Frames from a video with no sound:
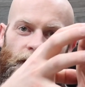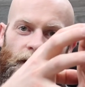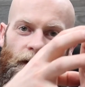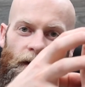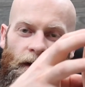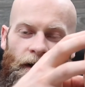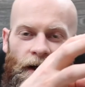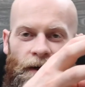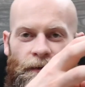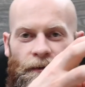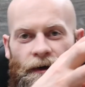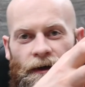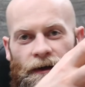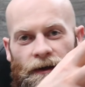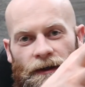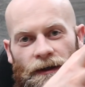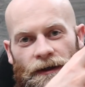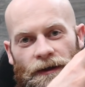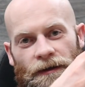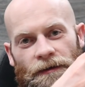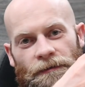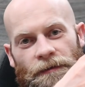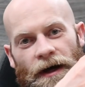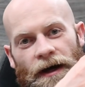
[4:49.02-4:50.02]
a
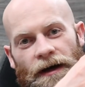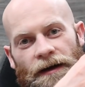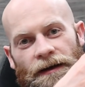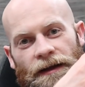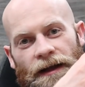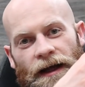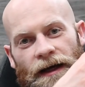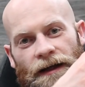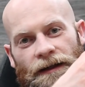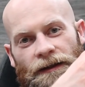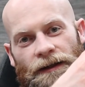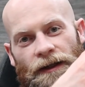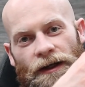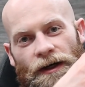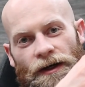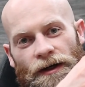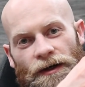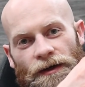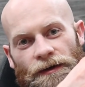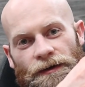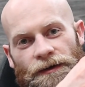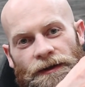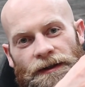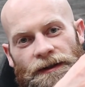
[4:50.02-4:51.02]
good amount of that
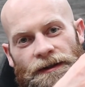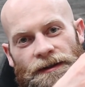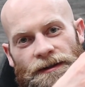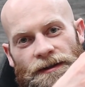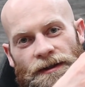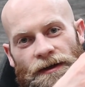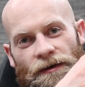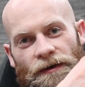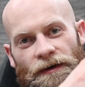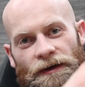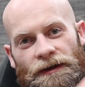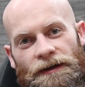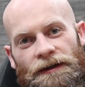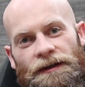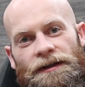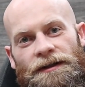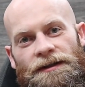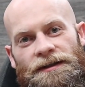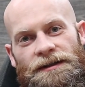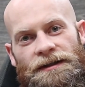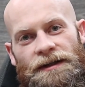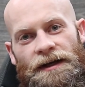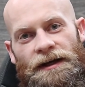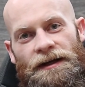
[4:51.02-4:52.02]
load is going into the
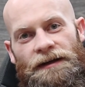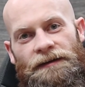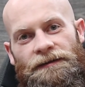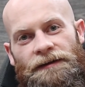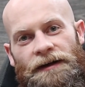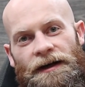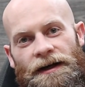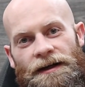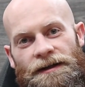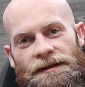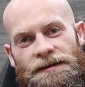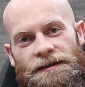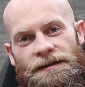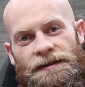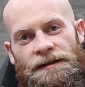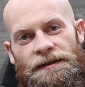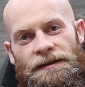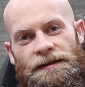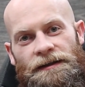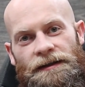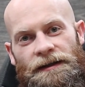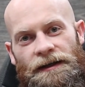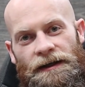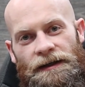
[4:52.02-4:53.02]
steady rest
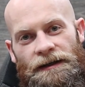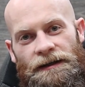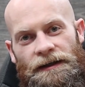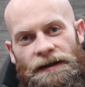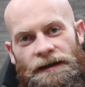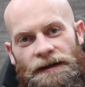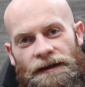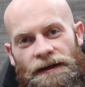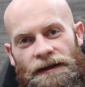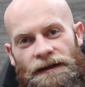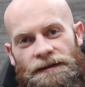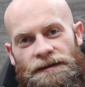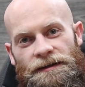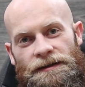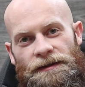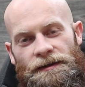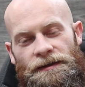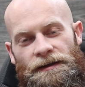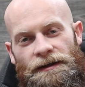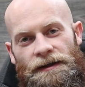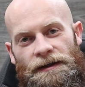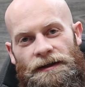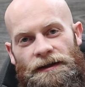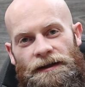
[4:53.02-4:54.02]
and then
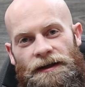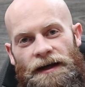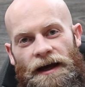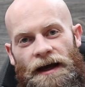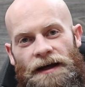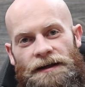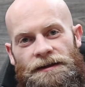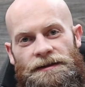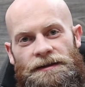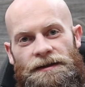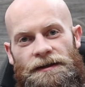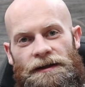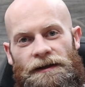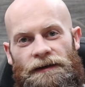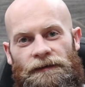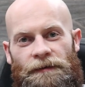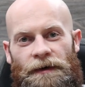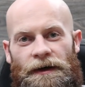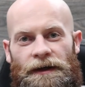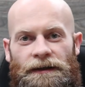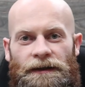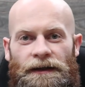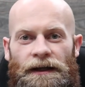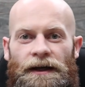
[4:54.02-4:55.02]
into the casting of
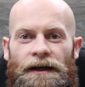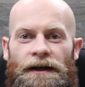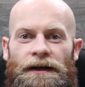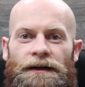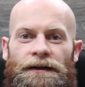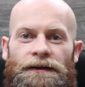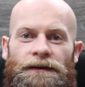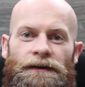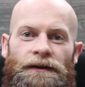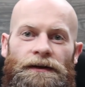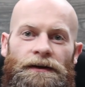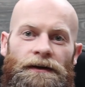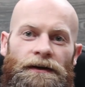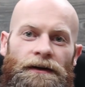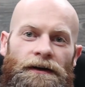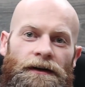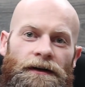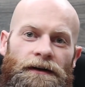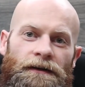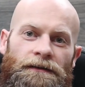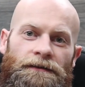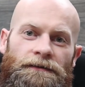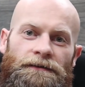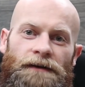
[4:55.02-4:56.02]
my lathe,
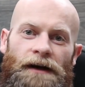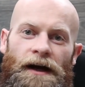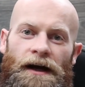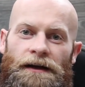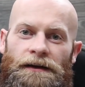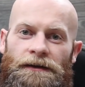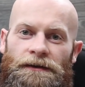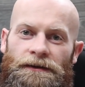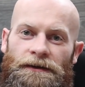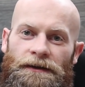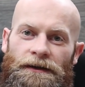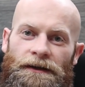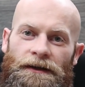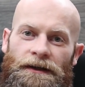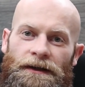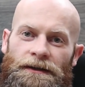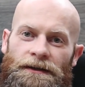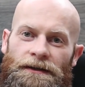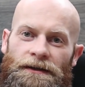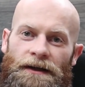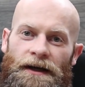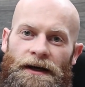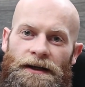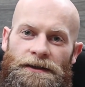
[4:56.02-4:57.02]
rather than
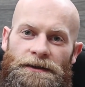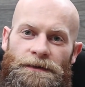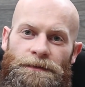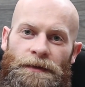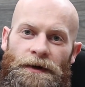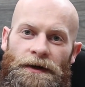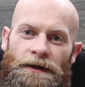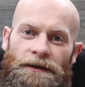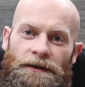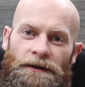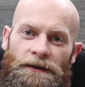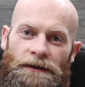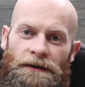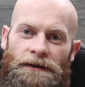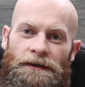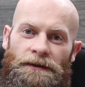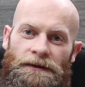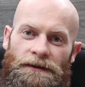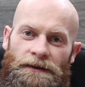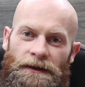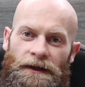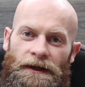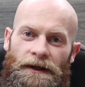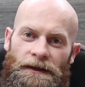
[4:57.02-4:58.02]
into that
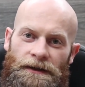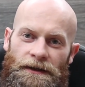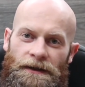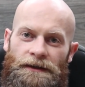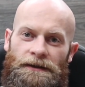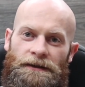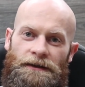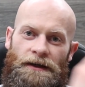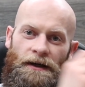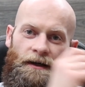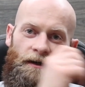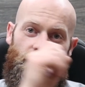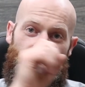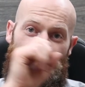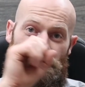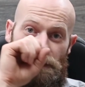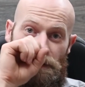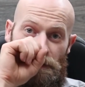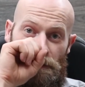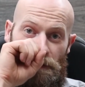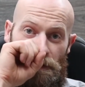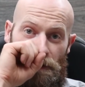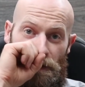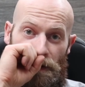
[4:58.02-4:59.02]
spindle and then
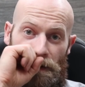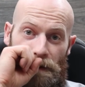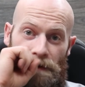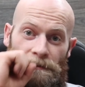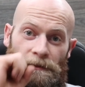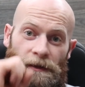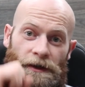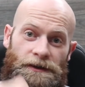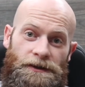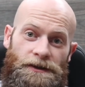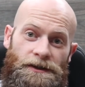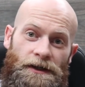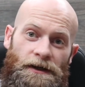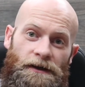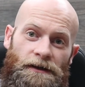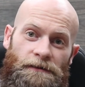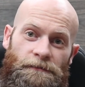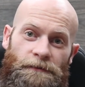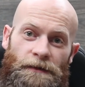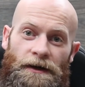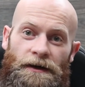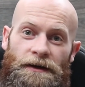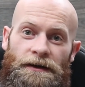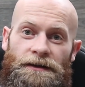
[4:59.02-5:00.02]
causing a bunch of
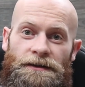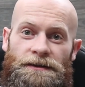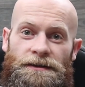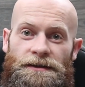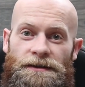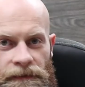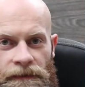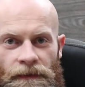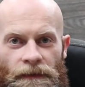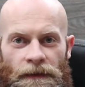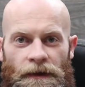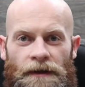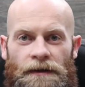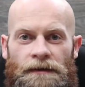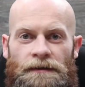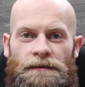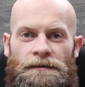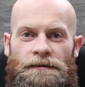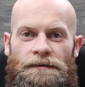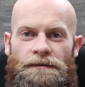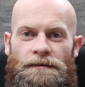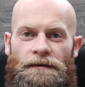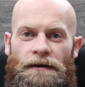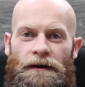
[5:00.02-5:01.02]
harmonics.
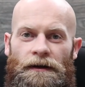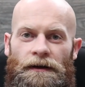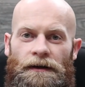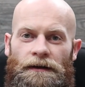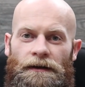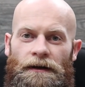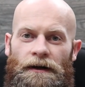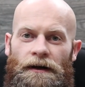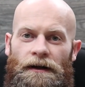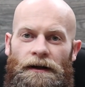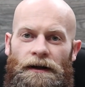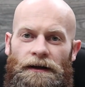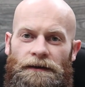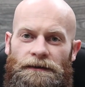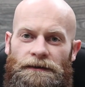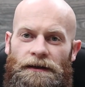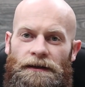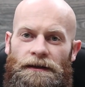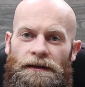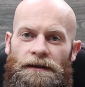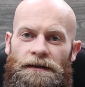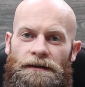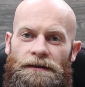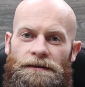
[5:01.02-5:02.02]
So all in all, I
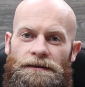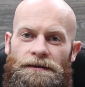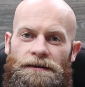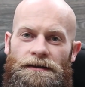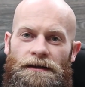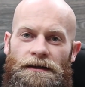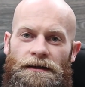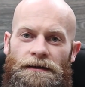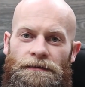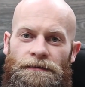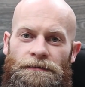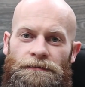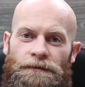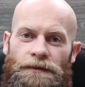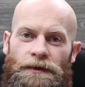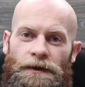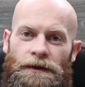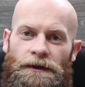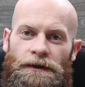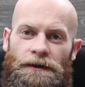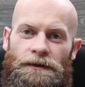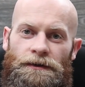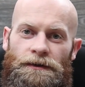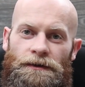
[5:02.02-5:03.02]
think it was a
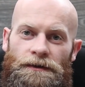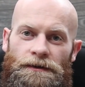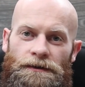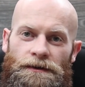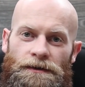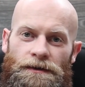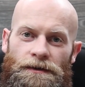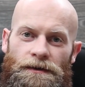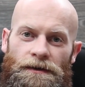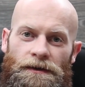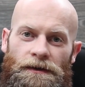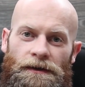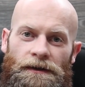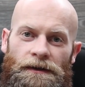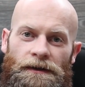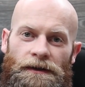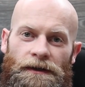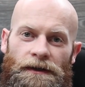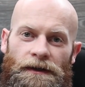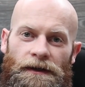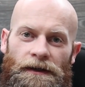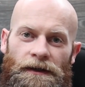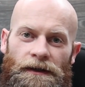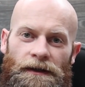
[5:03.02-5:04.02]
pretty cool tool
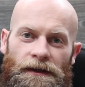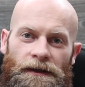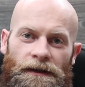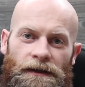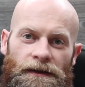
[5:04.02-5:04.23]
and